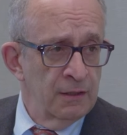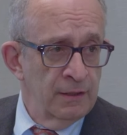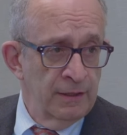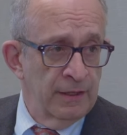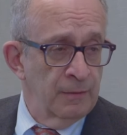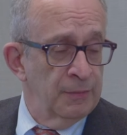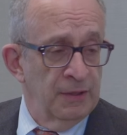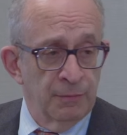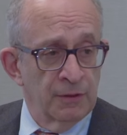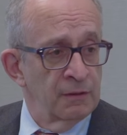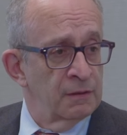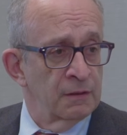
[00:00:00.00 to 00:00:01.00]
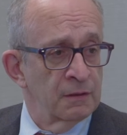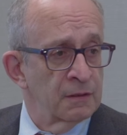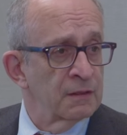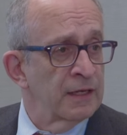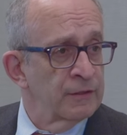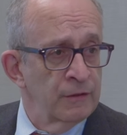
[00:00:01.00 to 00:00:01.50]
getting people
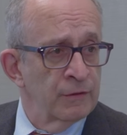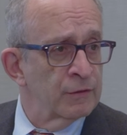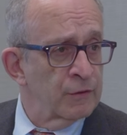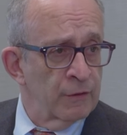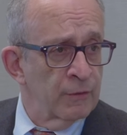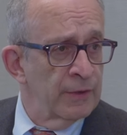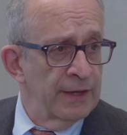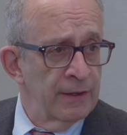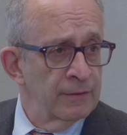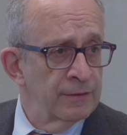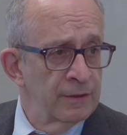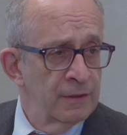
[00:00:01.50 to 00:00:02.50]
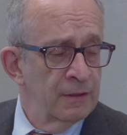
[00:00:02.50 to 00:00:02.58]
like you to turn around